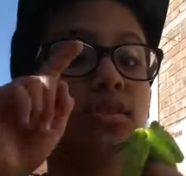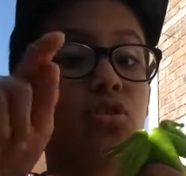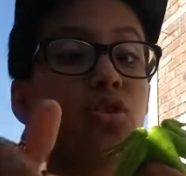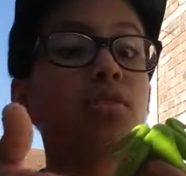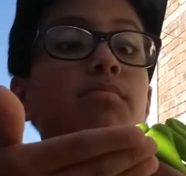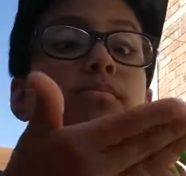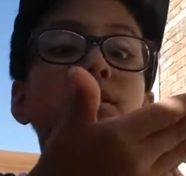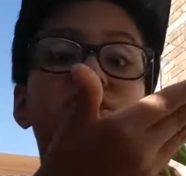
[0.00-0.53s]

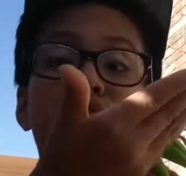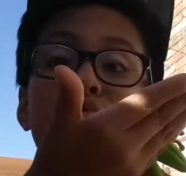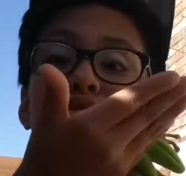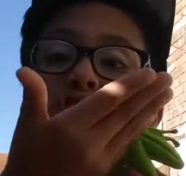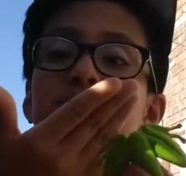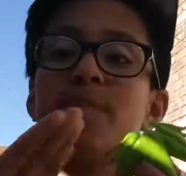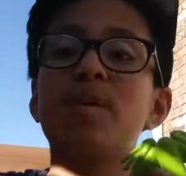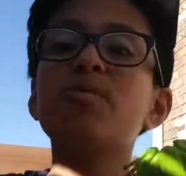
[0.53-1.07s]
the muscle
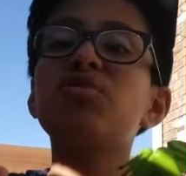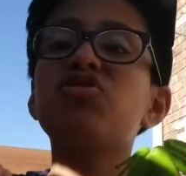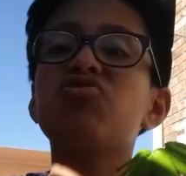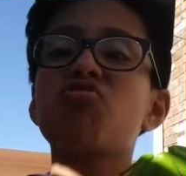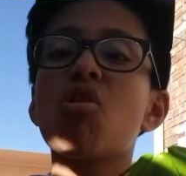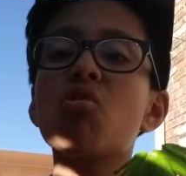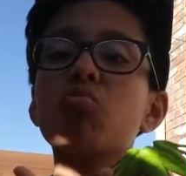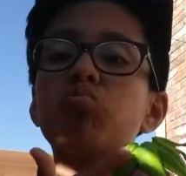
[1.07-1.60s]
is very
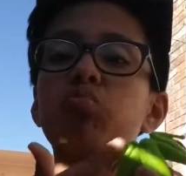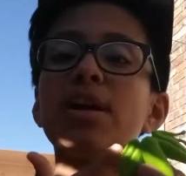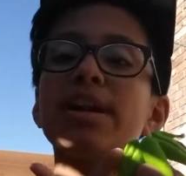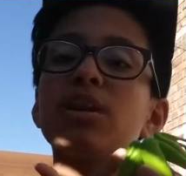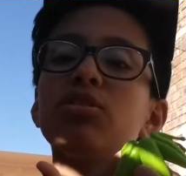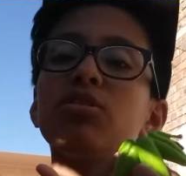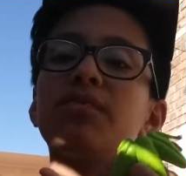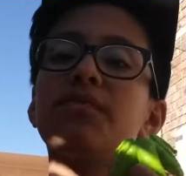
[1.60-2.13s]
strong right
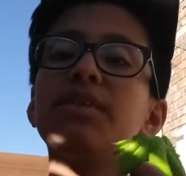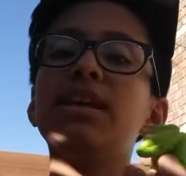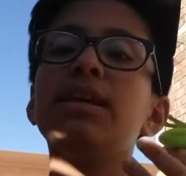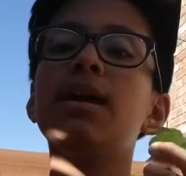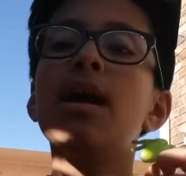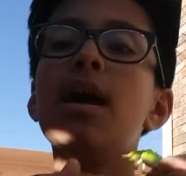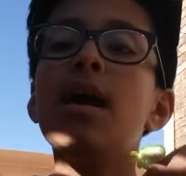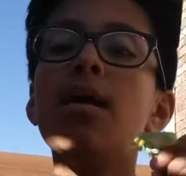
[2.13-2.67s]
here on the
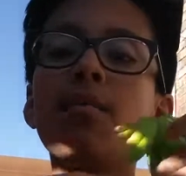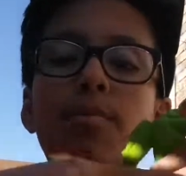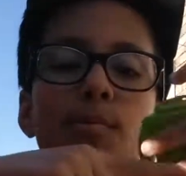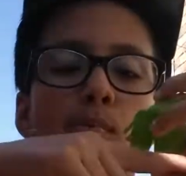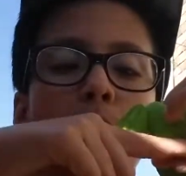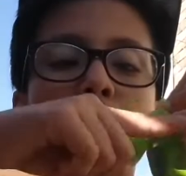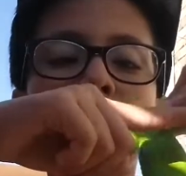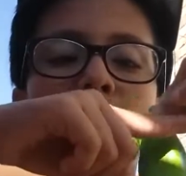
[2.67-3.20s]
feet, but
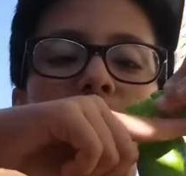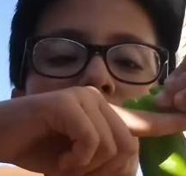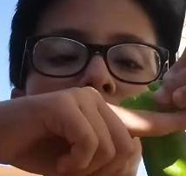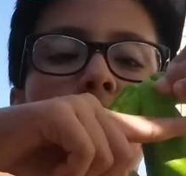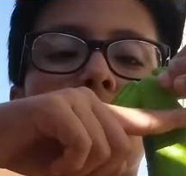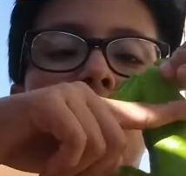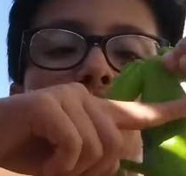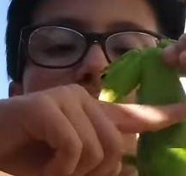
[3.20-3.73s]
right
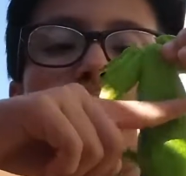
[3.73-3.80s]
here